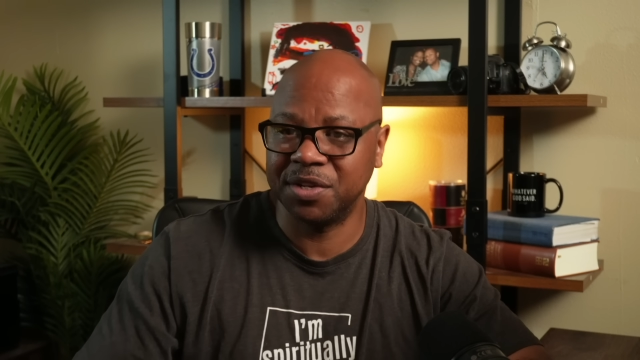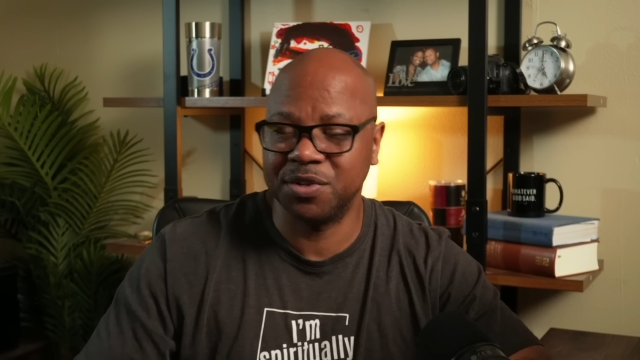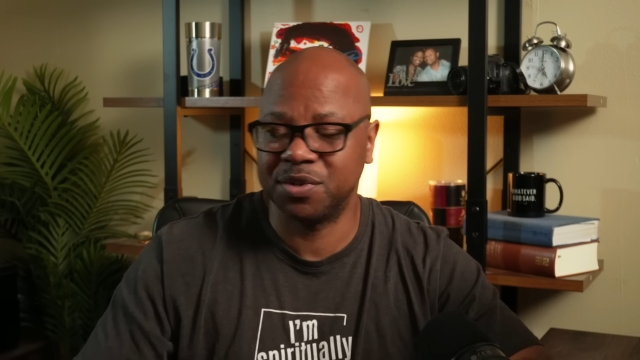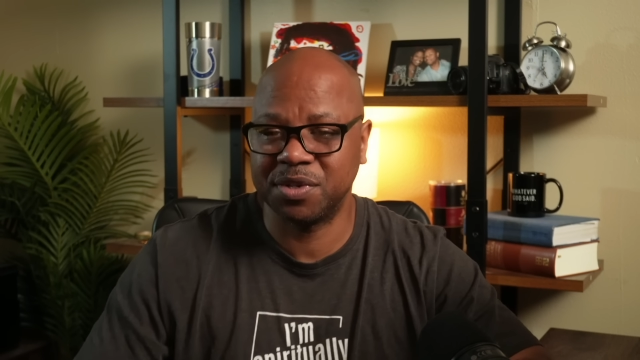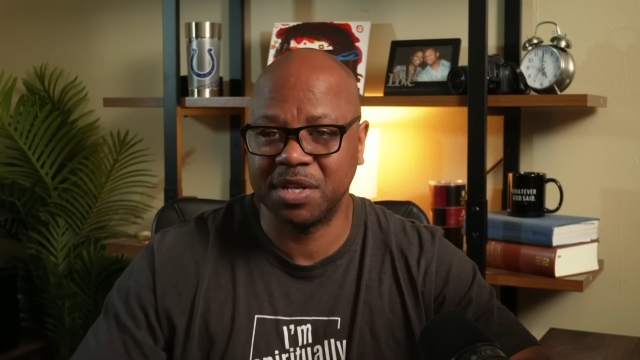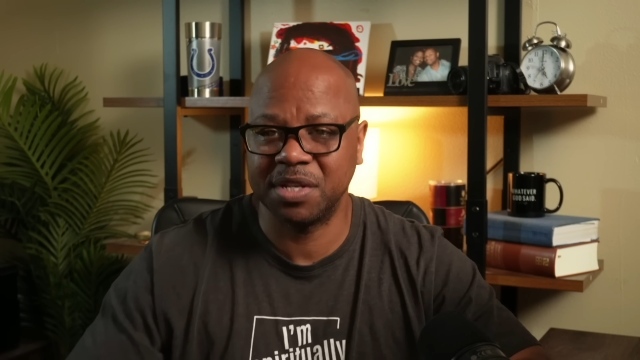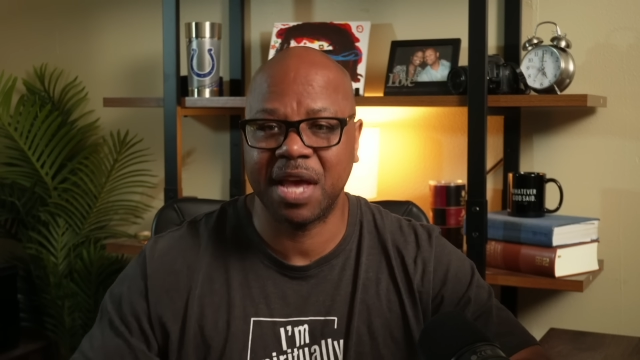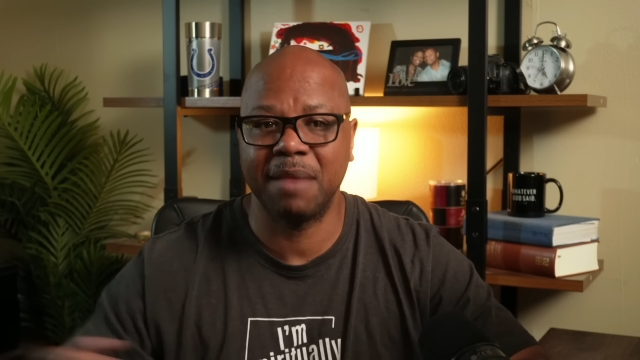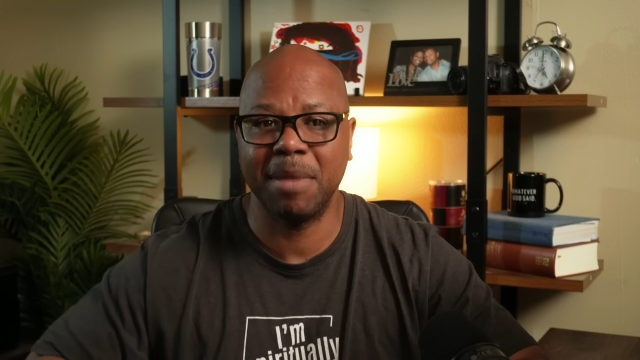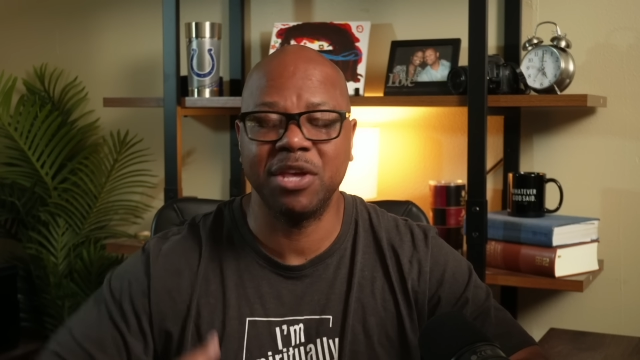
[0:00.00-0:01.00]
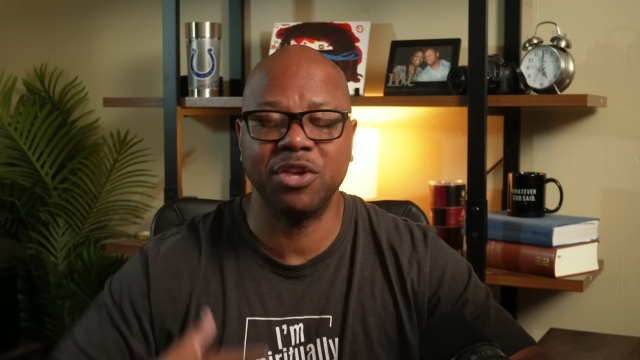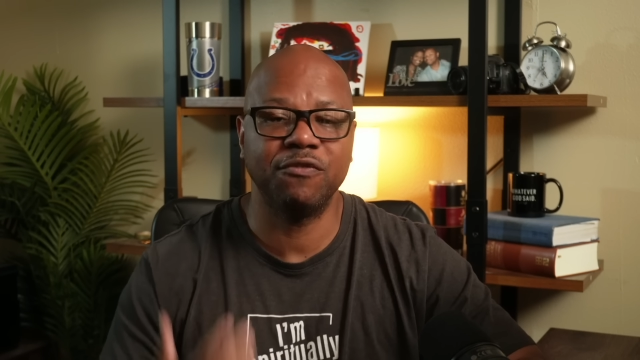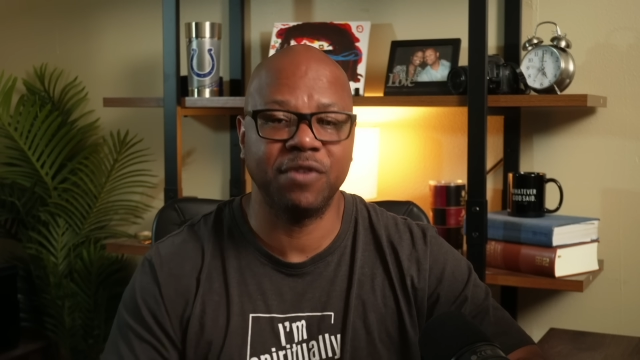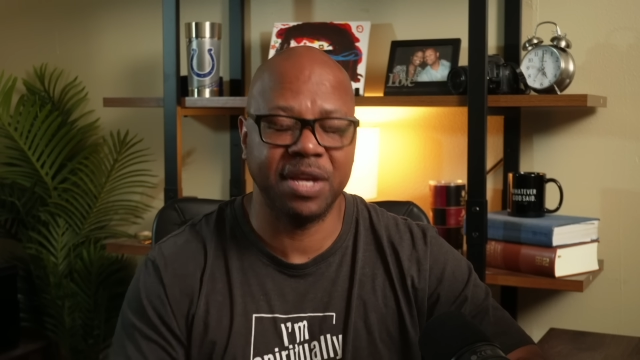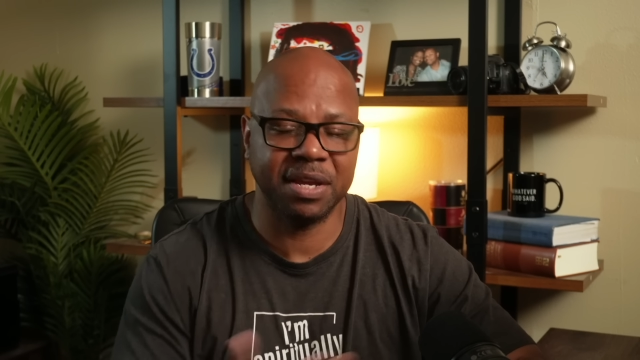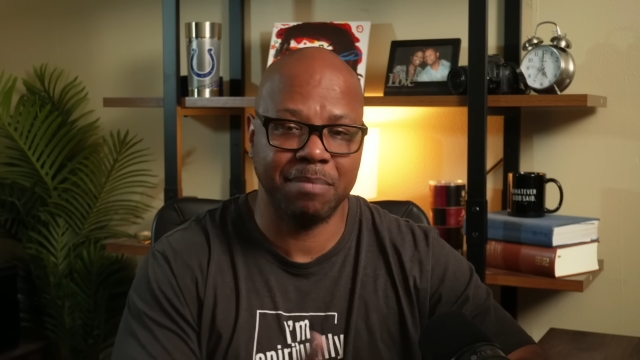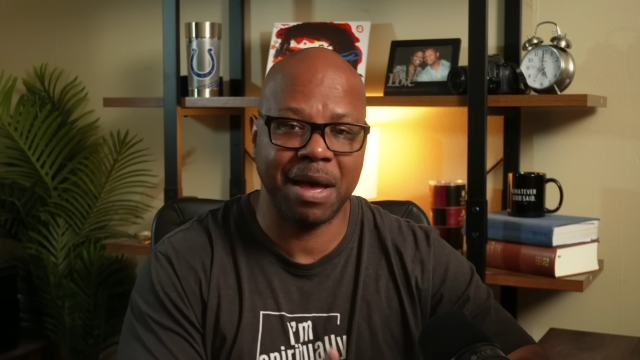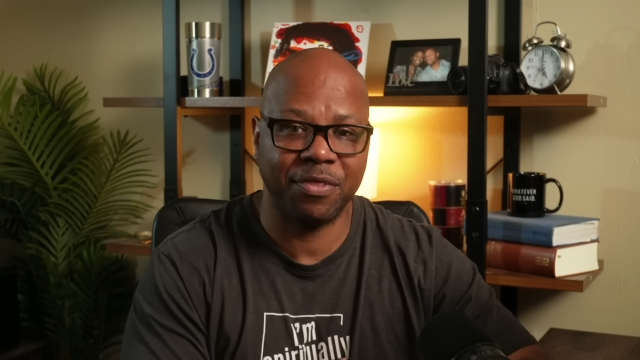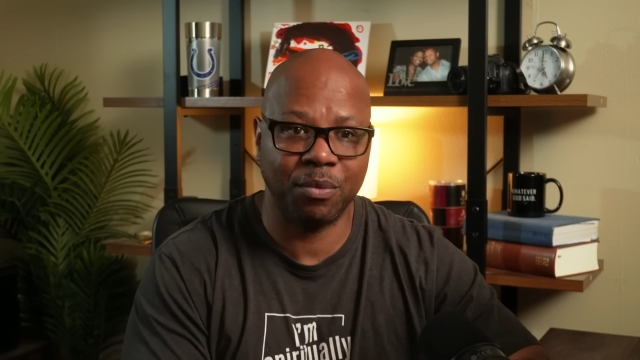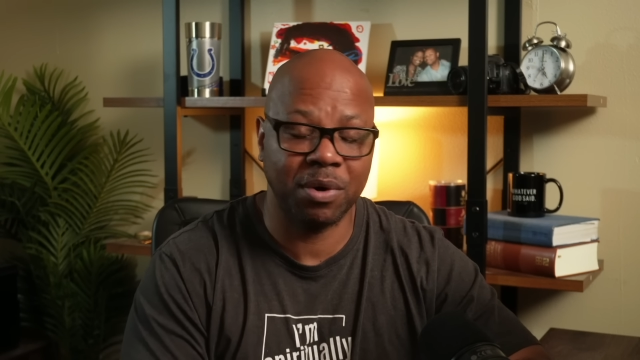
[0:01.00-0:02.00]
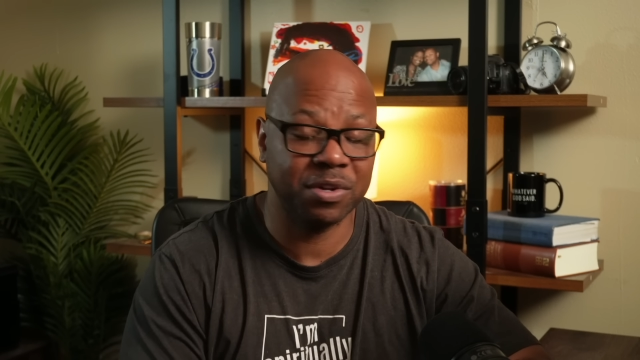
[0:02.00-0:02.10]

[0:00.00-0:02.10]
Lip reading: These are just things that kind of make you forget about the word.